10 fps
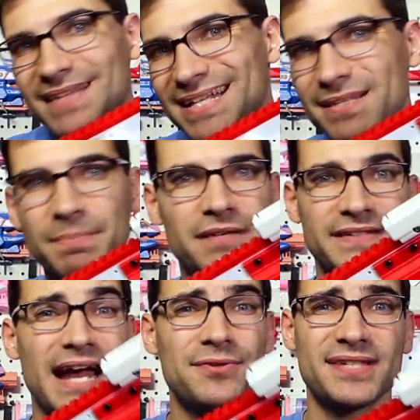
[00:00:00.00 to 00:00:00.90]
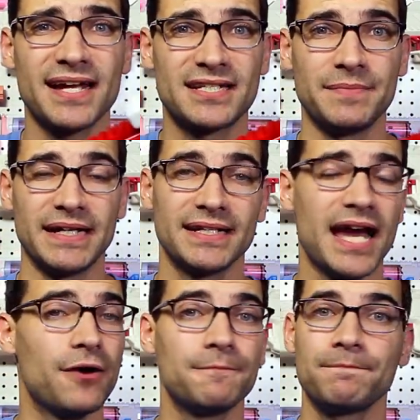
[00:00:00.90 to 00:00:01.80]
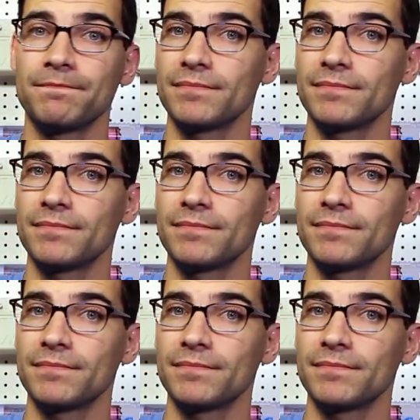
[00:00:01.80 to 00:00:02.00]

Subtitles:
that's a bit of a downside to me. Now,